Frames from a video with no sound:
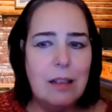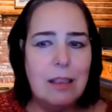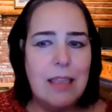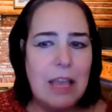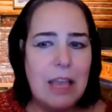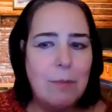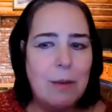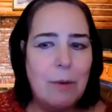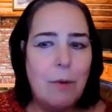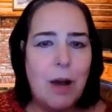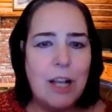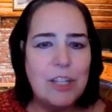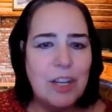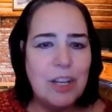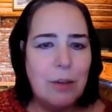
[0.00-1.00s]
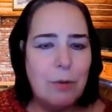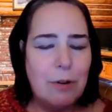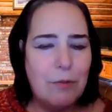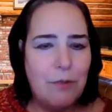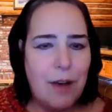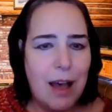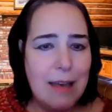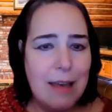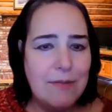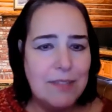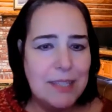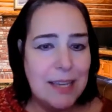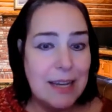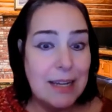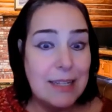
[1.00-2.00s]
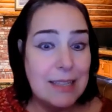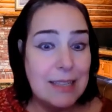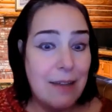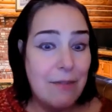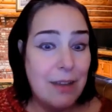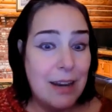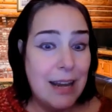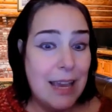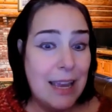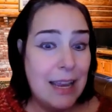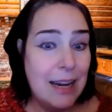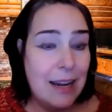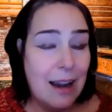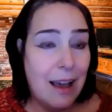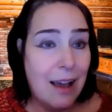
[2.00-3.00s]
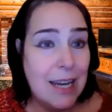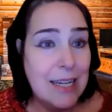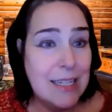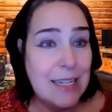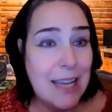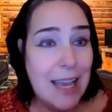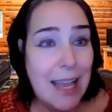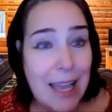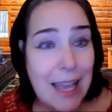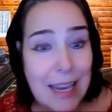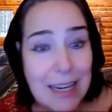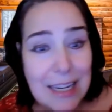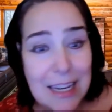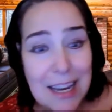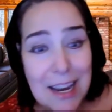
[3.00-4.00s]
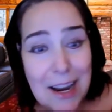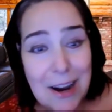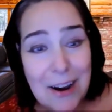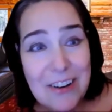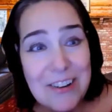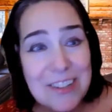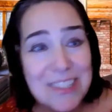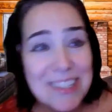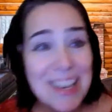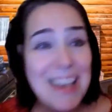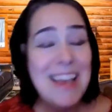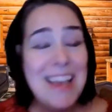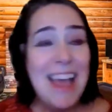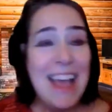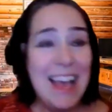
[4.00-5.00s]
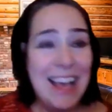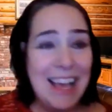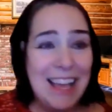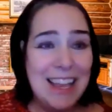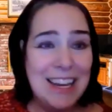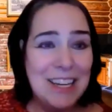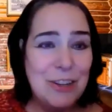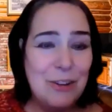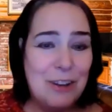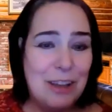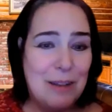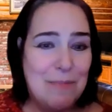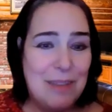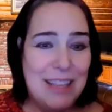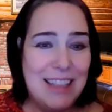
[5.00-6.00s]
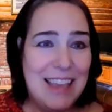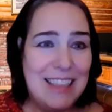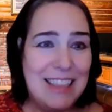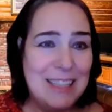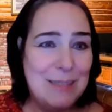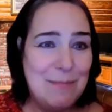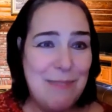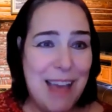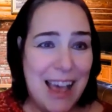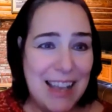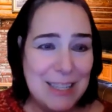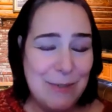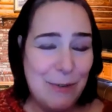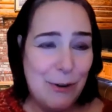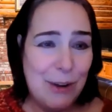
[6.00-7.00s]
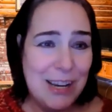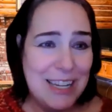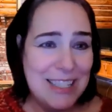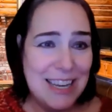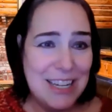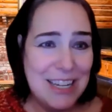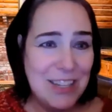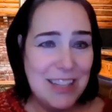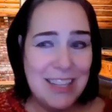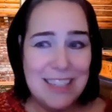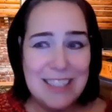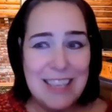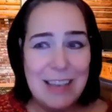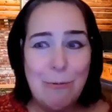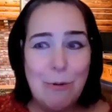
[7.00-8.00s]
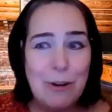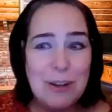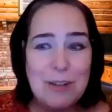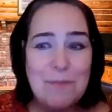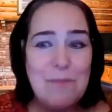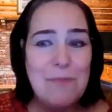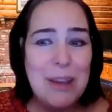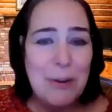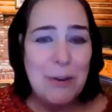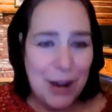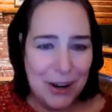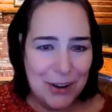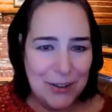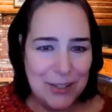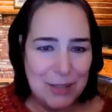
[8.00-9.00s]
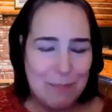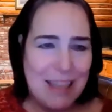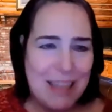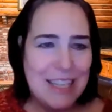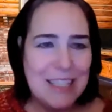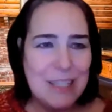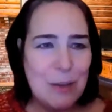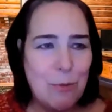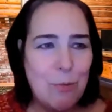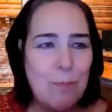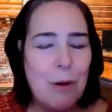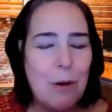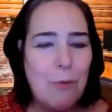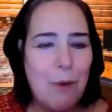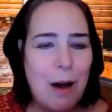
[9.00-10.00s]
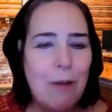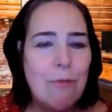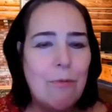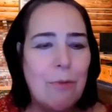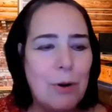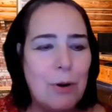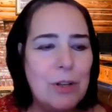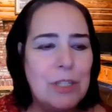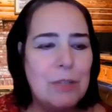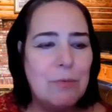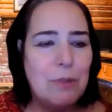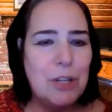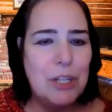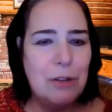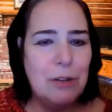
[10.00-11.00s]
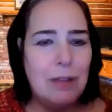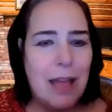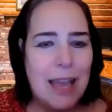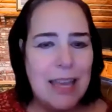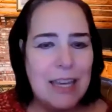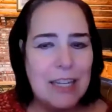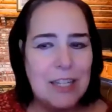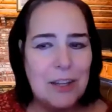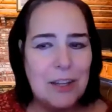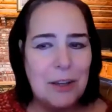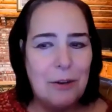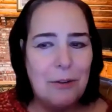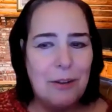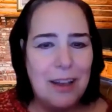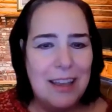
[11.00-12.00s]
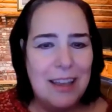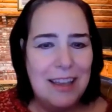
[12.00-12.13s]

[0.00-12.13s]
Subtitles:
they could be watching you in 5, 6, 7, 8, 9, 10 years. And you could be like this massive organization that's like worked miracles by then. So, but what words would you like to